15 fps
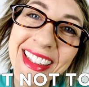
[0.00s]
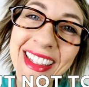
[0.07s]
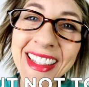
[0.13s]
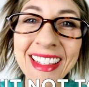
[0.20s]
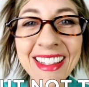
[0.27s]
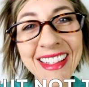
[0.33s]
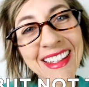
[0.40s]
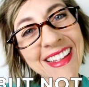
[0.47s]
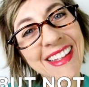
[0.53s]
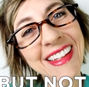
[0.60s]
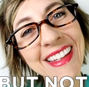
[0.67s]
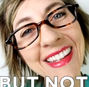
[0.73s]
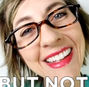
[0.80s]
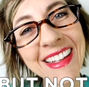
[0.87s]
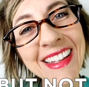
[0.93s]
Uh,
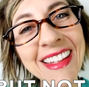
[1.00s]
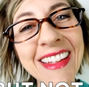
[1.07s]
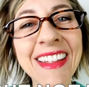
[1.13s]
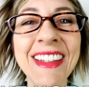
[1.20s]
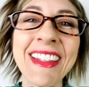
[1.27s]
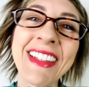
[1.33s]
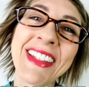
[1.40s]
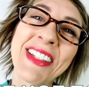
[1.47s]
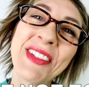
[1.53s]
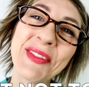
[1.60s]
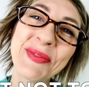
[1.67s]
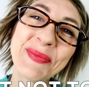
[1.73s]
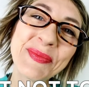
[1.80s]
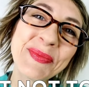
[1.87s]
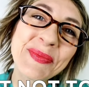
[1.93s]
research that uh,
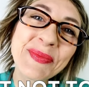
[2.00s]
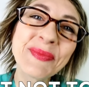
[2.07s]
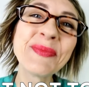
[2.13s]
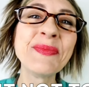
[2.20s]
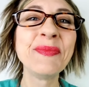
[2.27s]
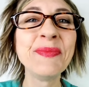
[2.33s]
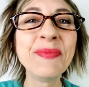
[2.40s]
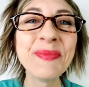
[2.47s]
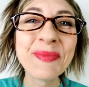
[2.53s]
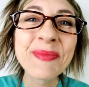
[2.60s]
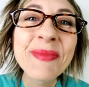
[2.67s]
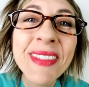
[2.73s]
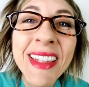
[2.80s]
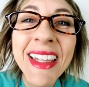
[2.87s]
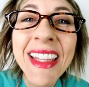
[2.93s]
we have conducted
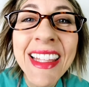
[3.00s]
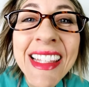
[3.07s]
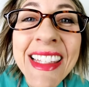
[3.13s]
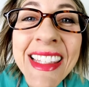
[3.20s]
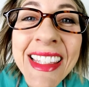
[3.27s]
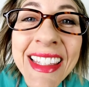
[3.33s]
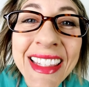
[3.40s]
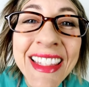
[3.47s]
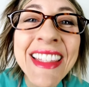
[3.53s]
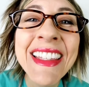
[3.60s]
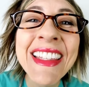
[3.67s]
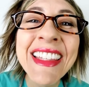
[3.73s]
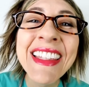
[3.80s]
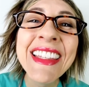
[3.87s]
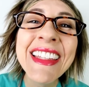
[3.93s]
shows
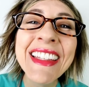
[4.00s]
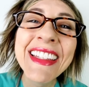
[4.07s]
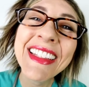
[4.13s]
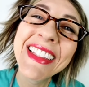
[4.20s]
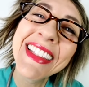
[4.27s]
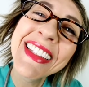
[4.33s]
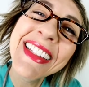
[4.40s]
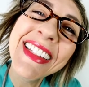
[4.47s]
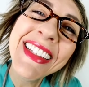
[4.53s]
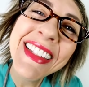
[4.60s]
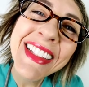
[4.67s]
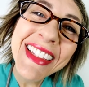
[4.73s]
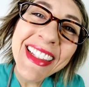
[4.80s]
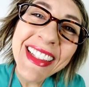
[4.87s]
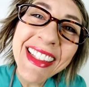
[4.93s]
that people who
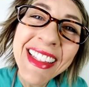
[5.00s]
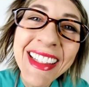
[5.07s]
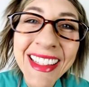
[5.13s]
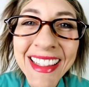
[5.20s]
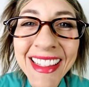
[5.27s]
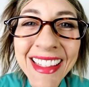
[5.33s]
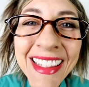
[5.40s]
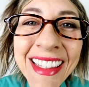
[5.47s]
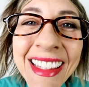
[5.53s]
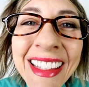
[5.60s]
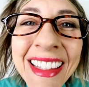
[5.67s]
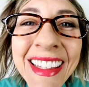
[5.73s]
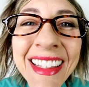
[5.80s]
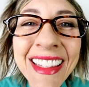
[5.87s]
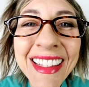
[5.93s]
come across
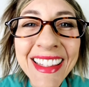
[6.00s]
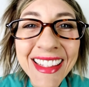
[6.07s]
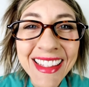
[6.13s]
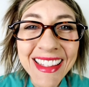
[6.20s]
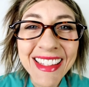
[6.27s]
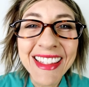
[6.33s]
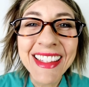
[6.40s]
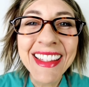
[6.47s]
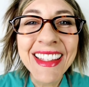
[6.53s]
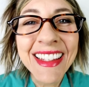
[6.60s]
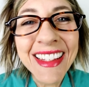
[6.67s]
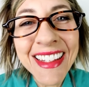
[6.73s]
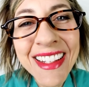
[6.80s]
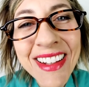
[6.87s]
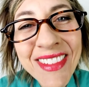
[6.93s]
as
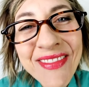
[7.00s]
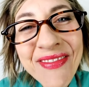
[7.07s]
too